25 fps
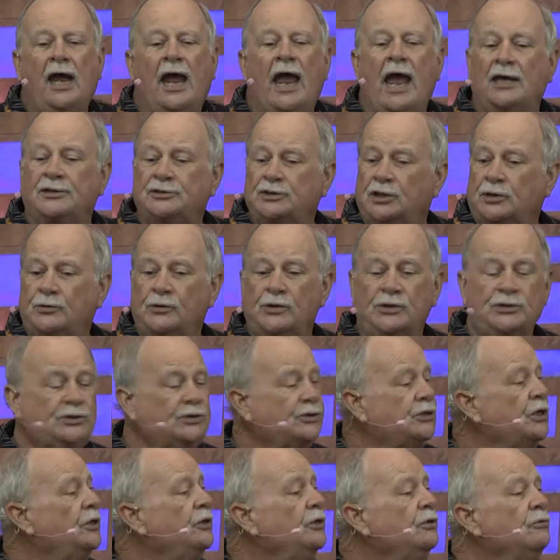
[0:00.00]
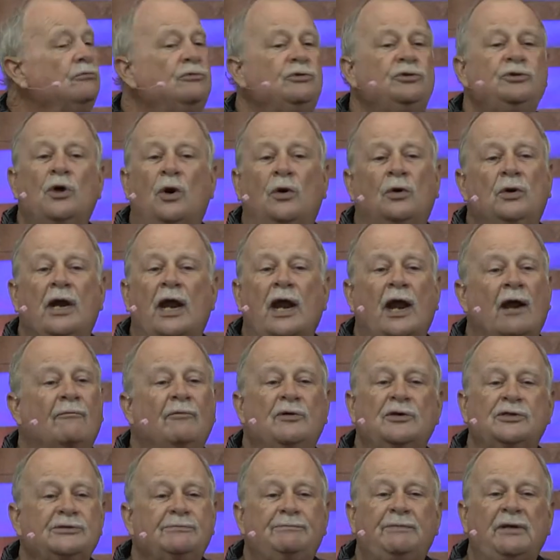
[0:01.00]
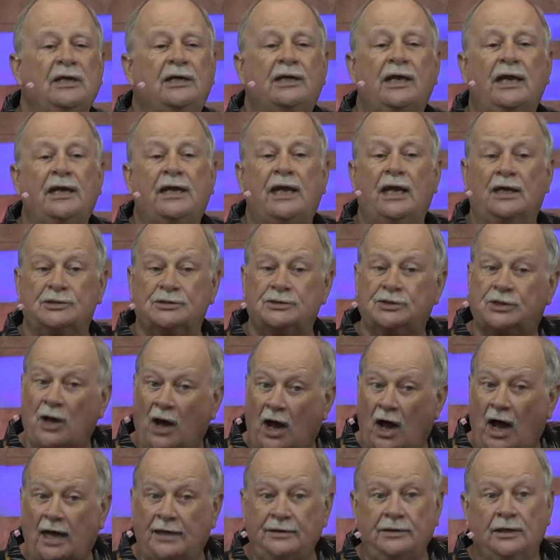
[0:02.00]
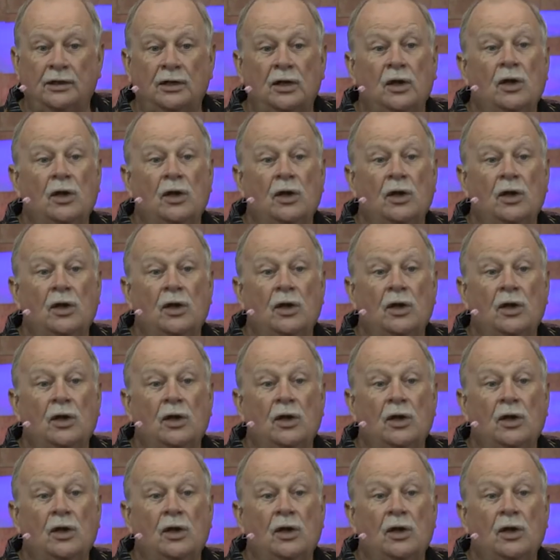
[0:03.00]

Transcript: as a christian don't ever speak against god